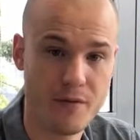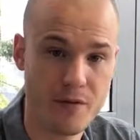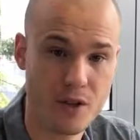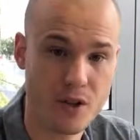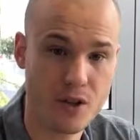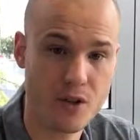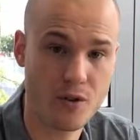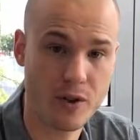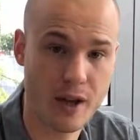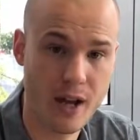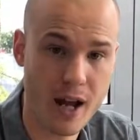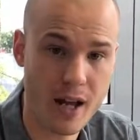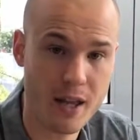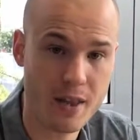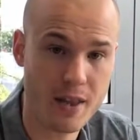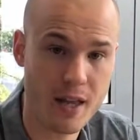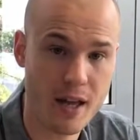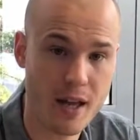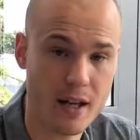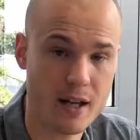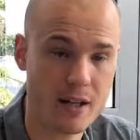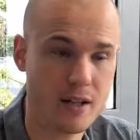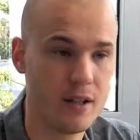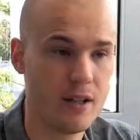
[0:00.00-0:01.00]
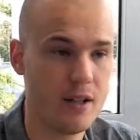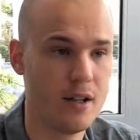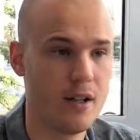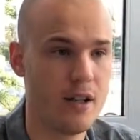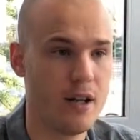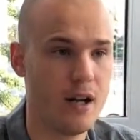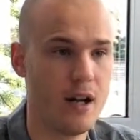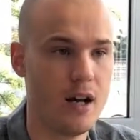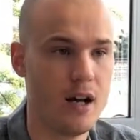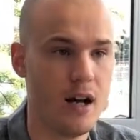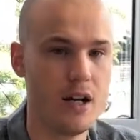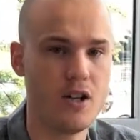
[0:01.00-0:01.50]
if you create that,
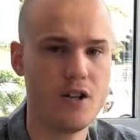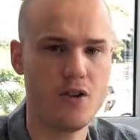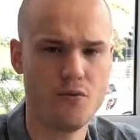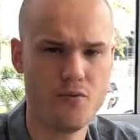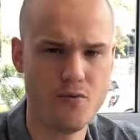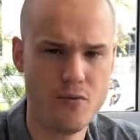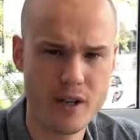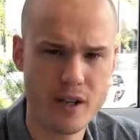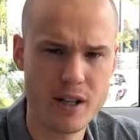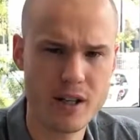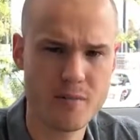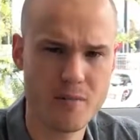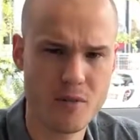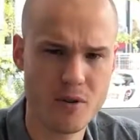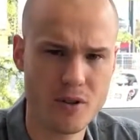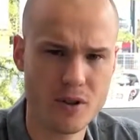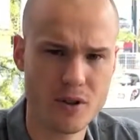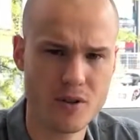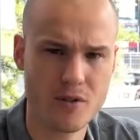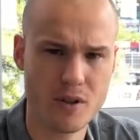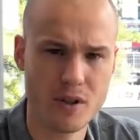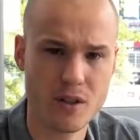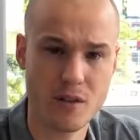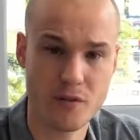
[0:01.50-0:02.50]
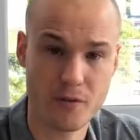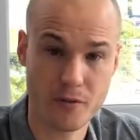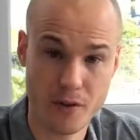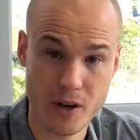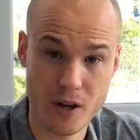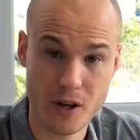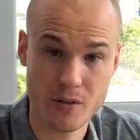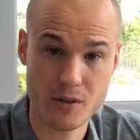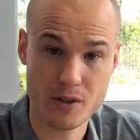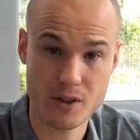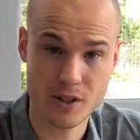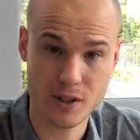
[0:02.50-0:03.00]
you're really monitoring the
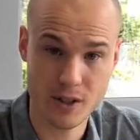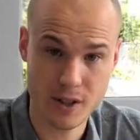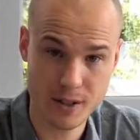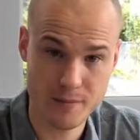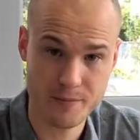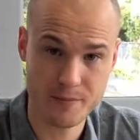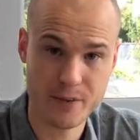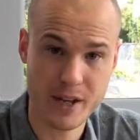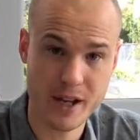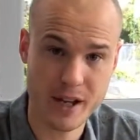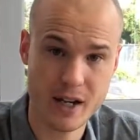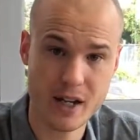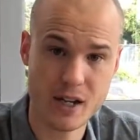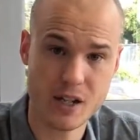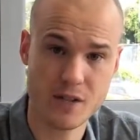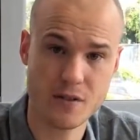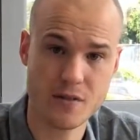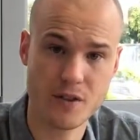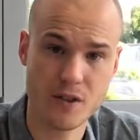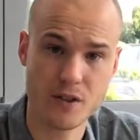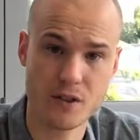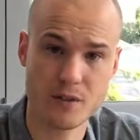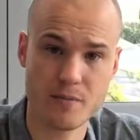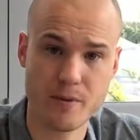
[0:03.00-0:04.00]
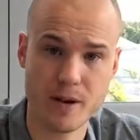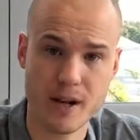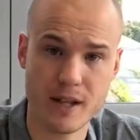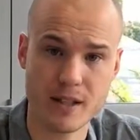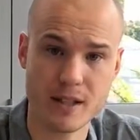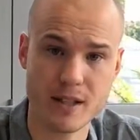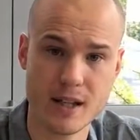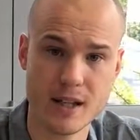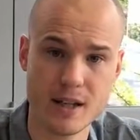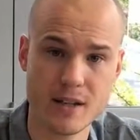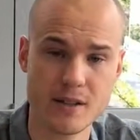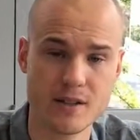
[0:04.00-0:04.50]
frequency at each of those
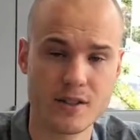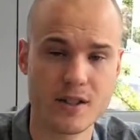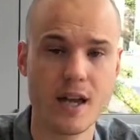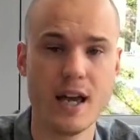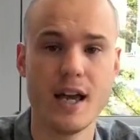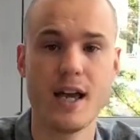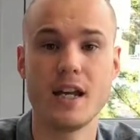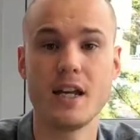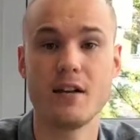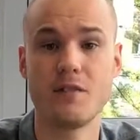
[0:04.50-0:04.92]
breakdowns.